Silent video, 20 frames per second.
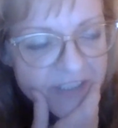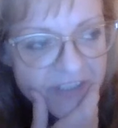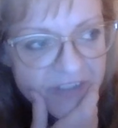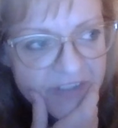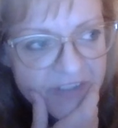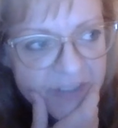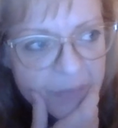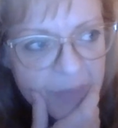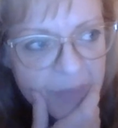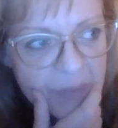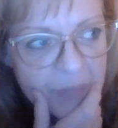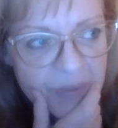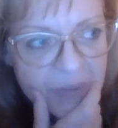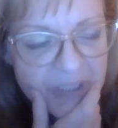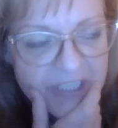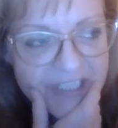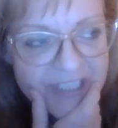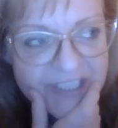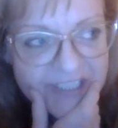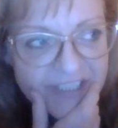do you think
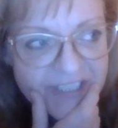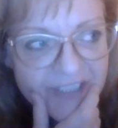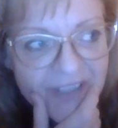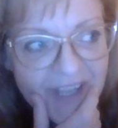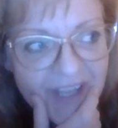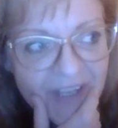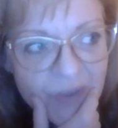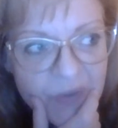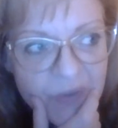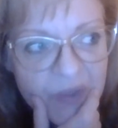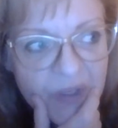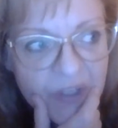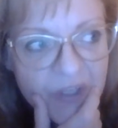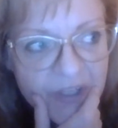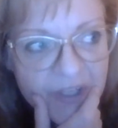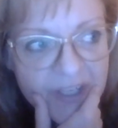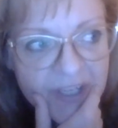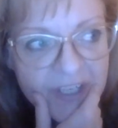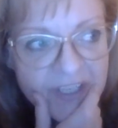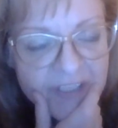people are still out
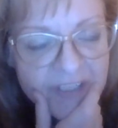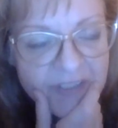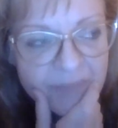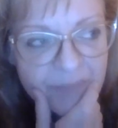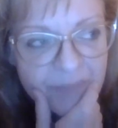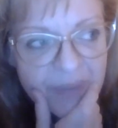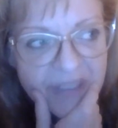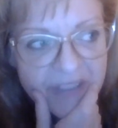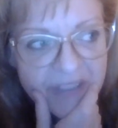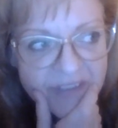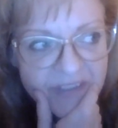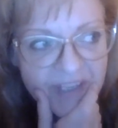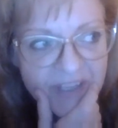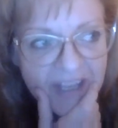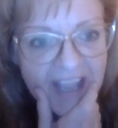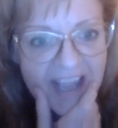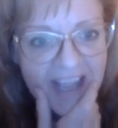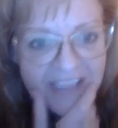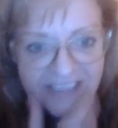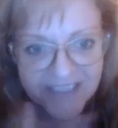there
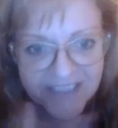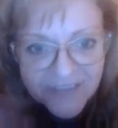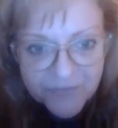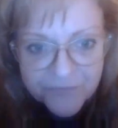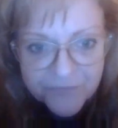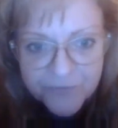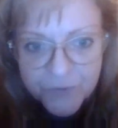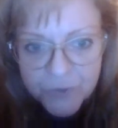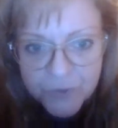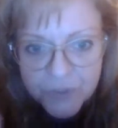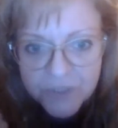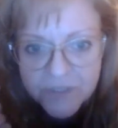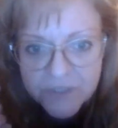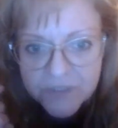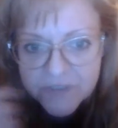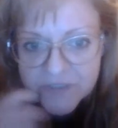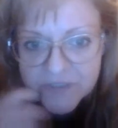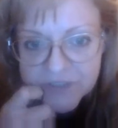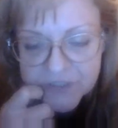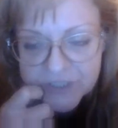acting a
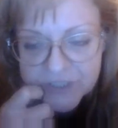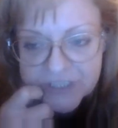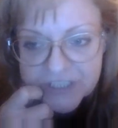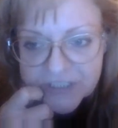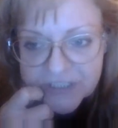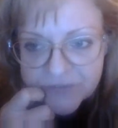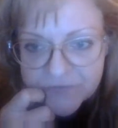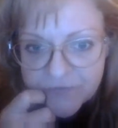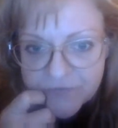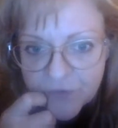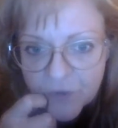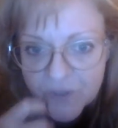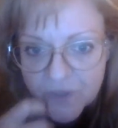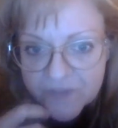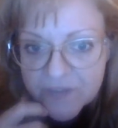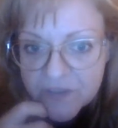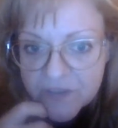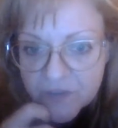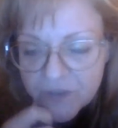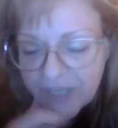fool, searching
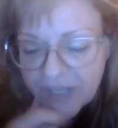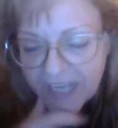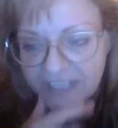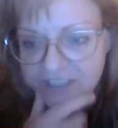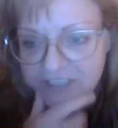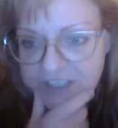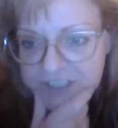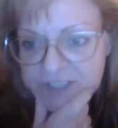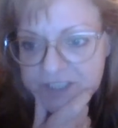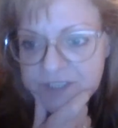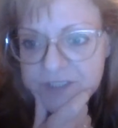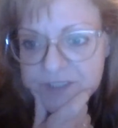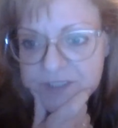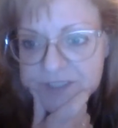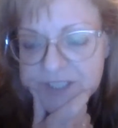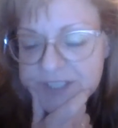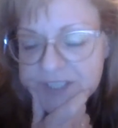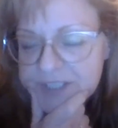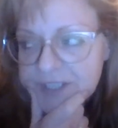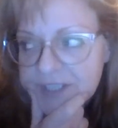for the location?
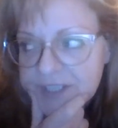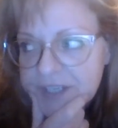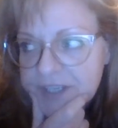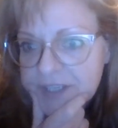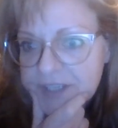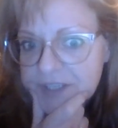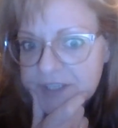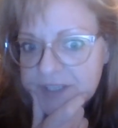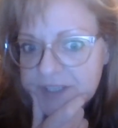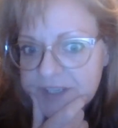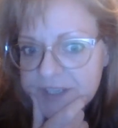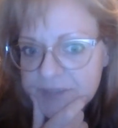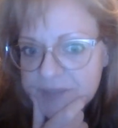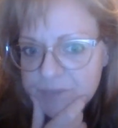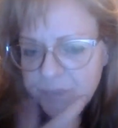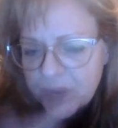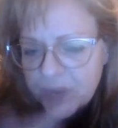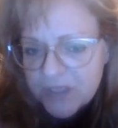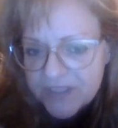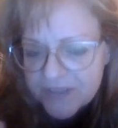
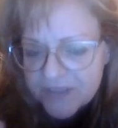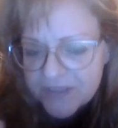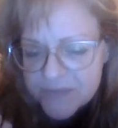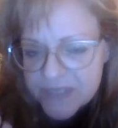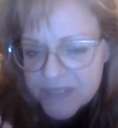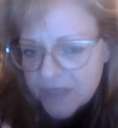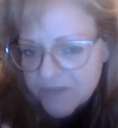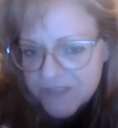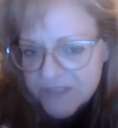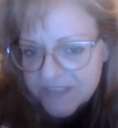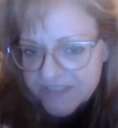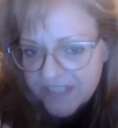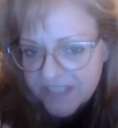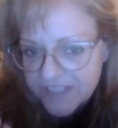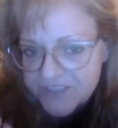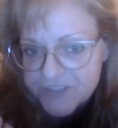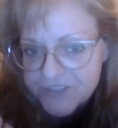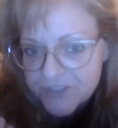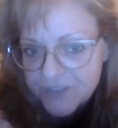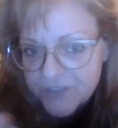And putting themselves in
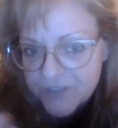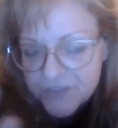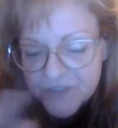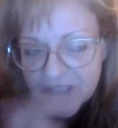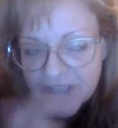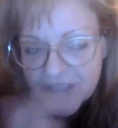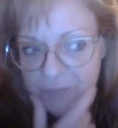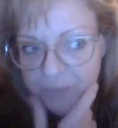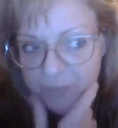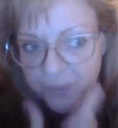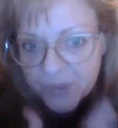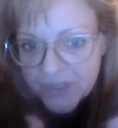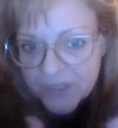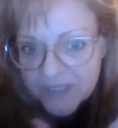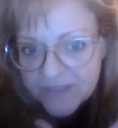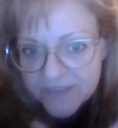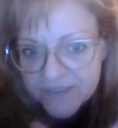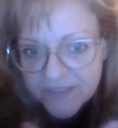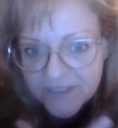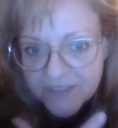danger, like
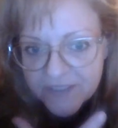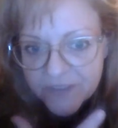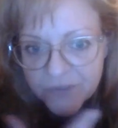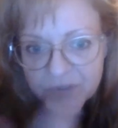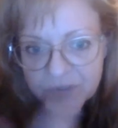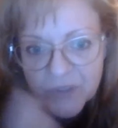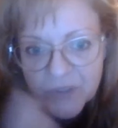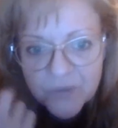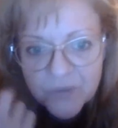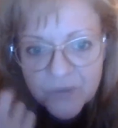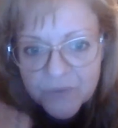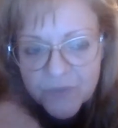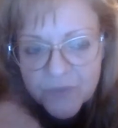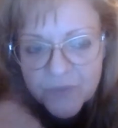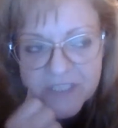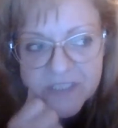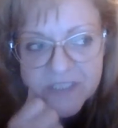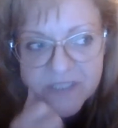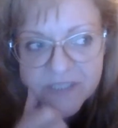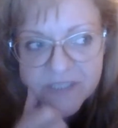going
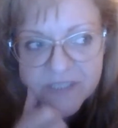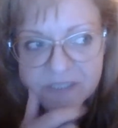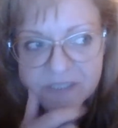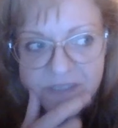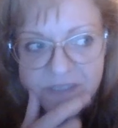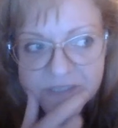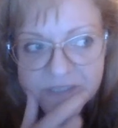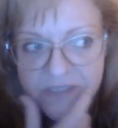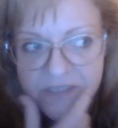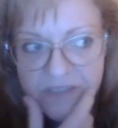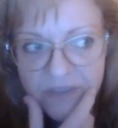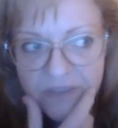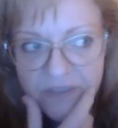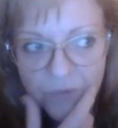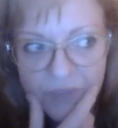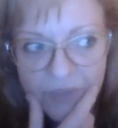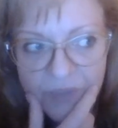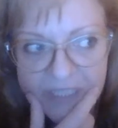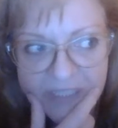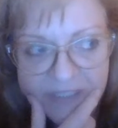when it's
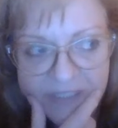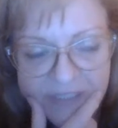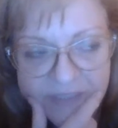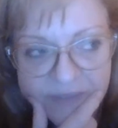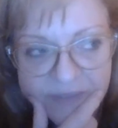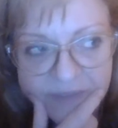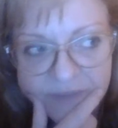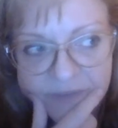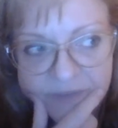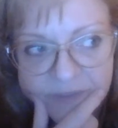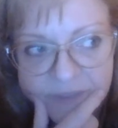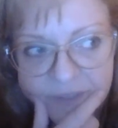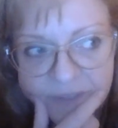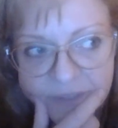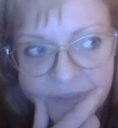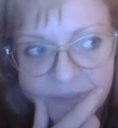snowing and